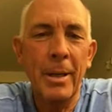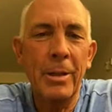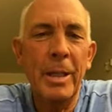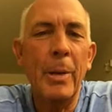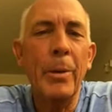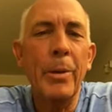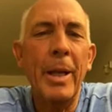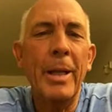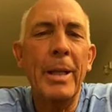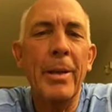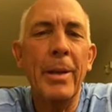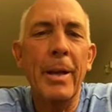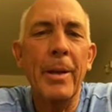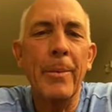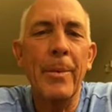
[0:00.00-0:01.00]
dealt with any of
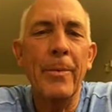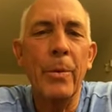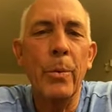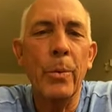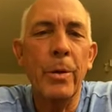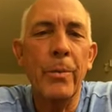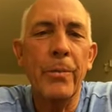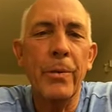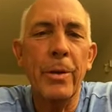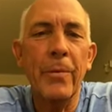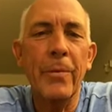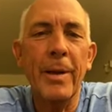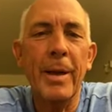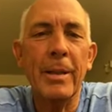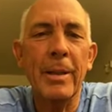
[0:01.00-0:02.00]
that if it weren't for the
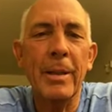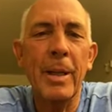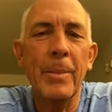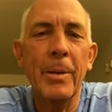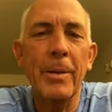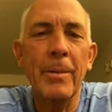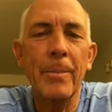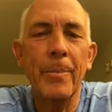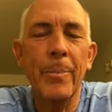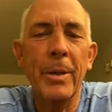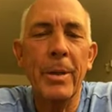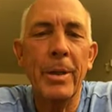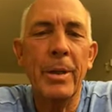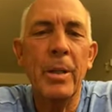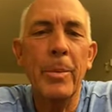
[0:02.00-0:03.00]
fact that I'm a,
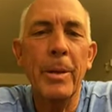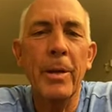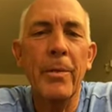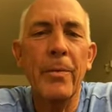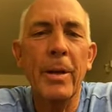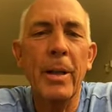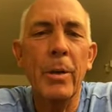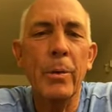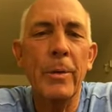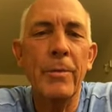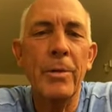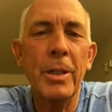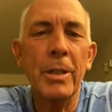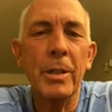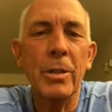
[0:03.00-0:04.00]
a committed follower of
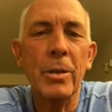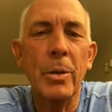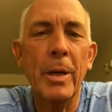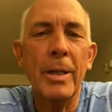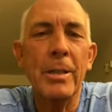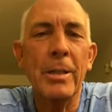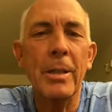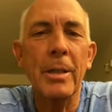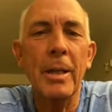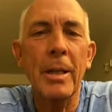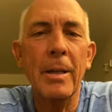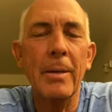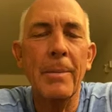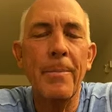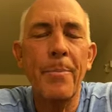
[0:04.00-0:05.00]
Jesus Christ and,
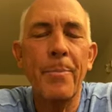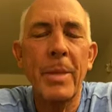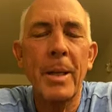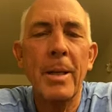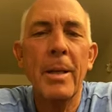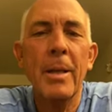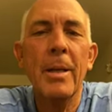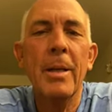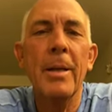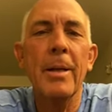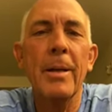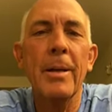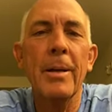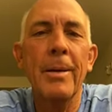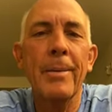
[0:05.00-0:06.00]
and
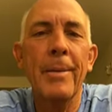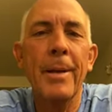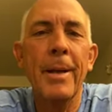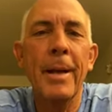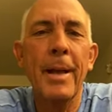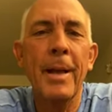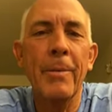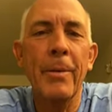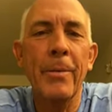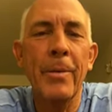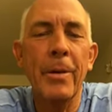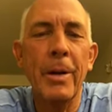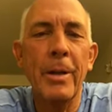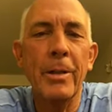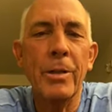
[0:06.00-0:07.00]
uh, have a
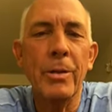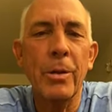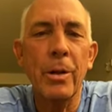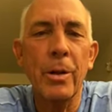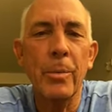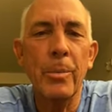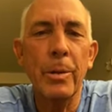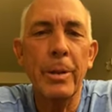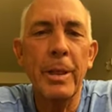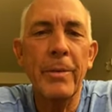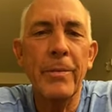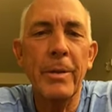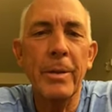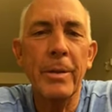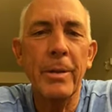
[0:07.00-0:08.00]
very strong
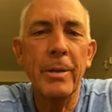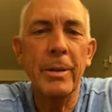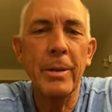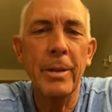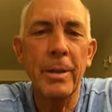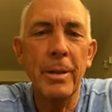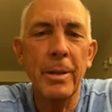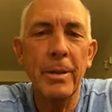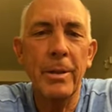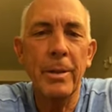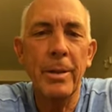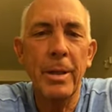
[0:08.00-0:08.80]
belief in uh,